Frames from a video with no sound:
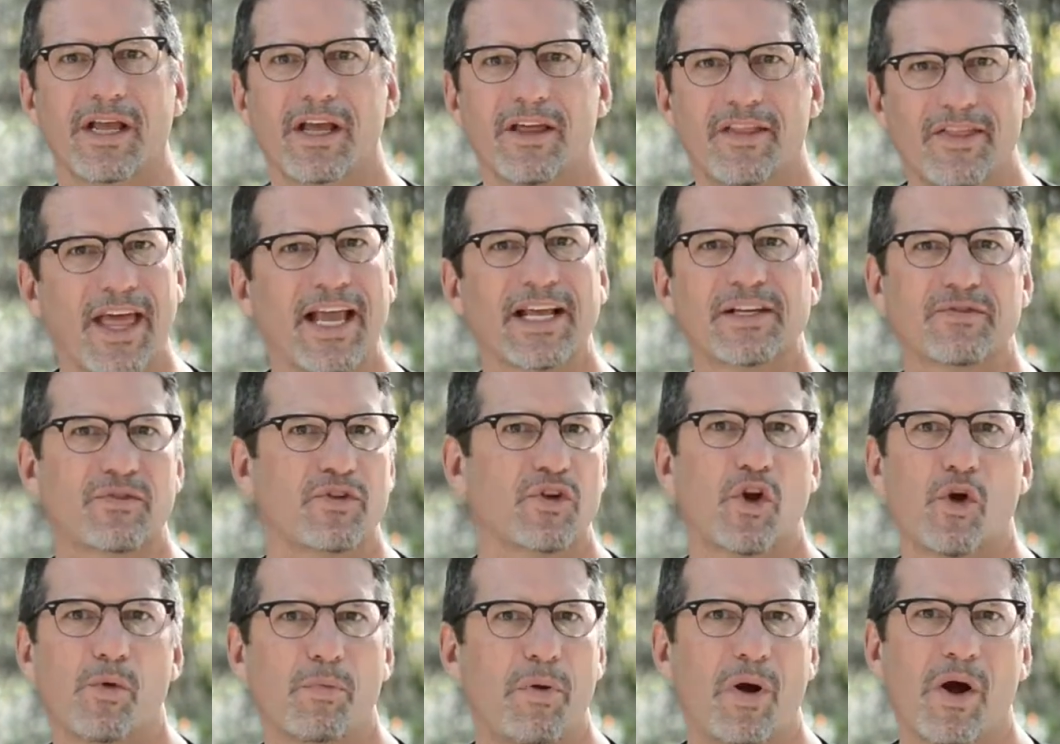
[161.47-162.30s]
Thanks for
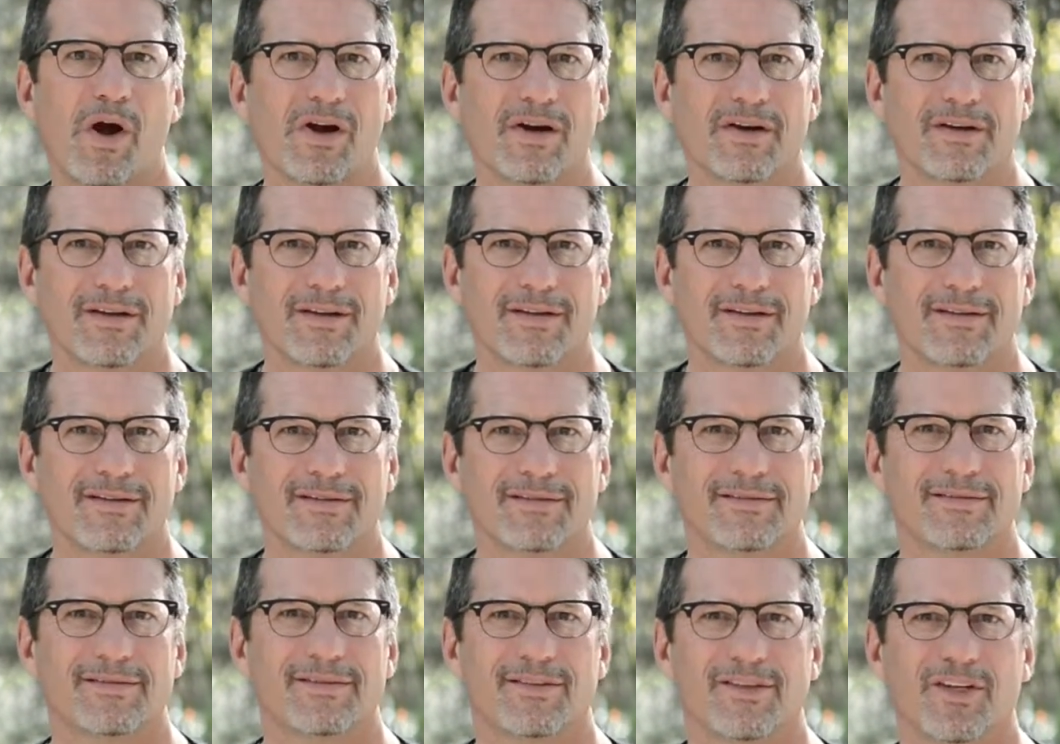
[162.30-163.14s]
your part.
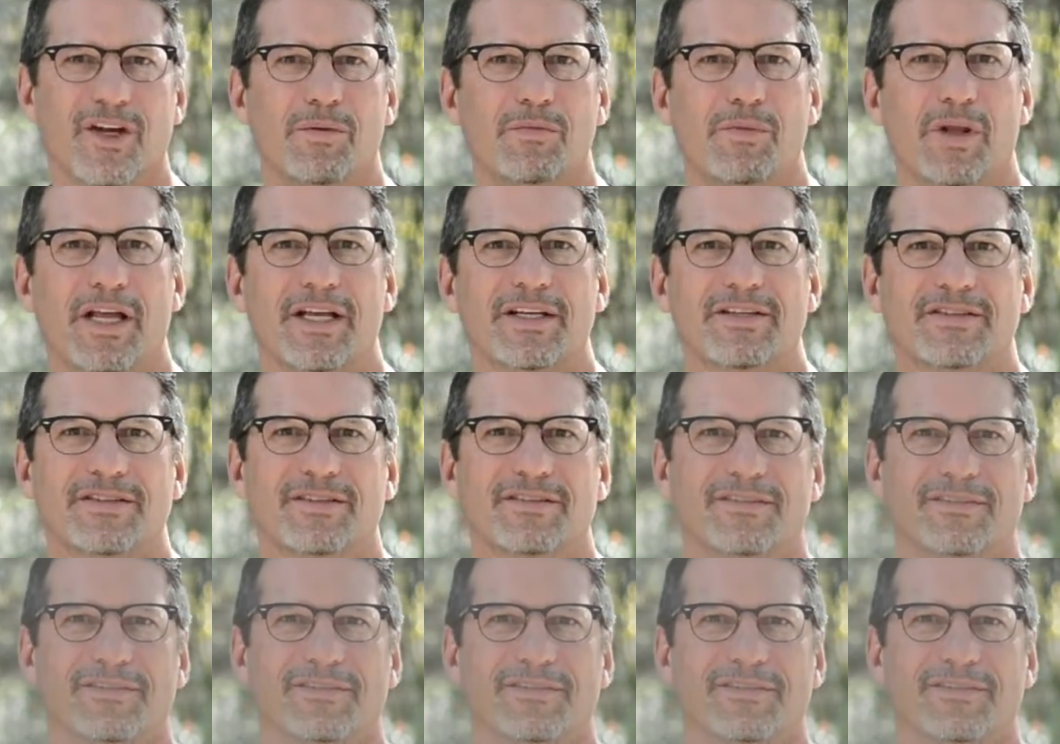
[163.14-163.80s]
God bless.